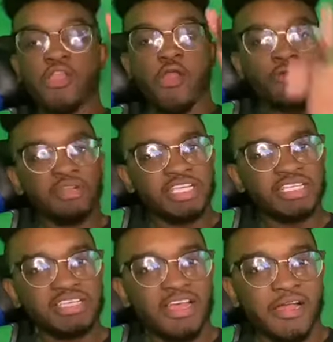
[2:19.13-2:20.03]

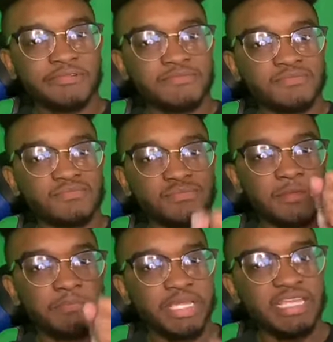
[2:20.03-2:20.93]
Onision
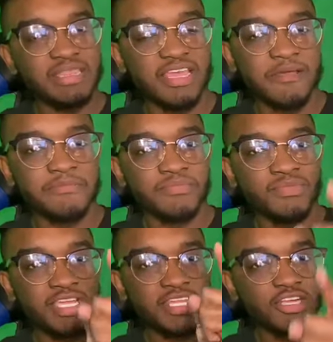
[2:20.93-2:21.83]
beat them
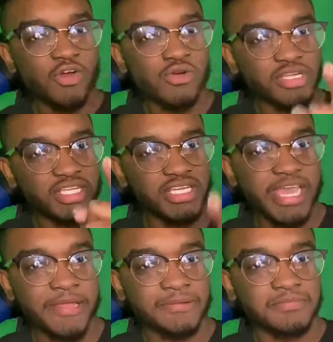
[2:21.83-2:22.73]
in court
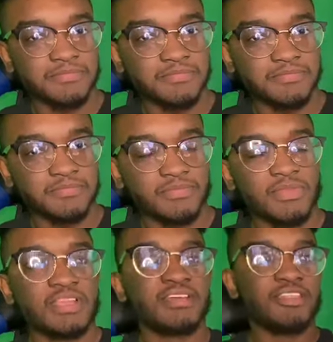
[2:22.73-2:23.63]
today.
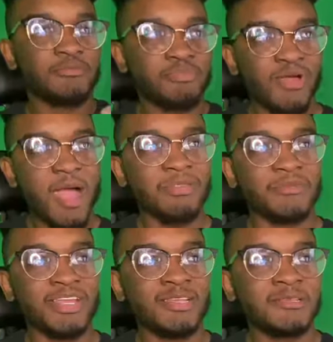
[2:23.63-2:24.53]
The
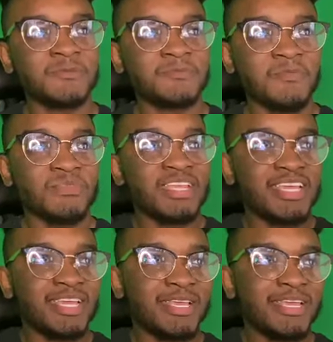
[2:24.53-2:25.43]
problem is
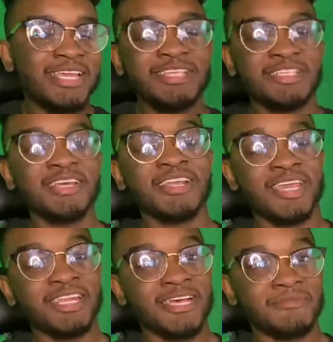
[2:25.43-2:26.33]
he's going
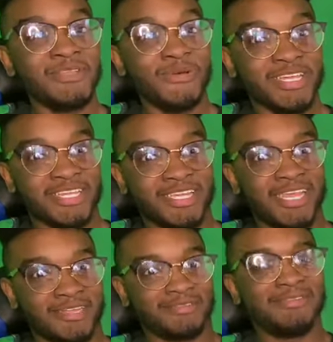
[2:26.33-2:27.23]
to end up doing it
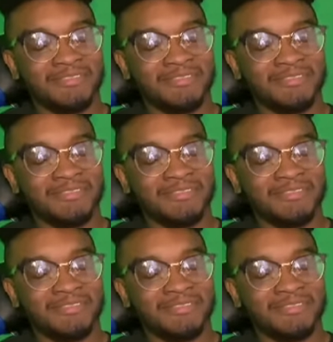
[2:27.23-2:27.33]
again.